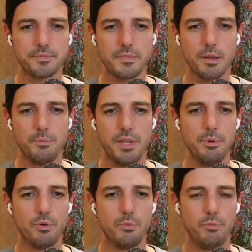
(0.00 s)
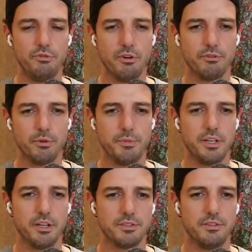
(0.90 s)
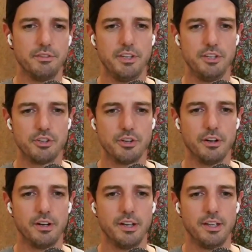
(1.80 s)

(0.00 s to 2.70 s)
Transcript: people don't move over because of the feature.